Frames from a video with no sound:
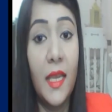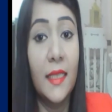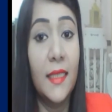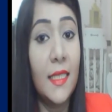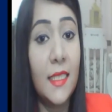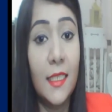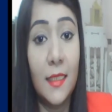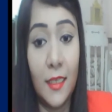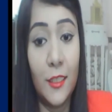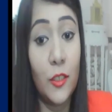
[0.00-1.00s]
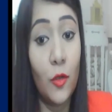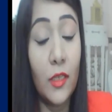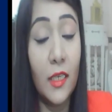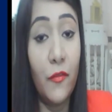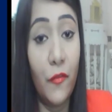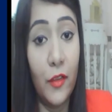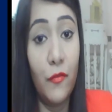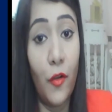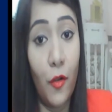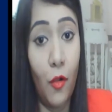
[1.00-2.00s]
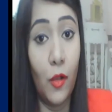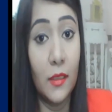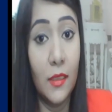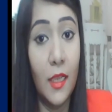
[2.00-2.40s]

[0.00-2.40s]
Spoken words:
That's it. It's totally free for all.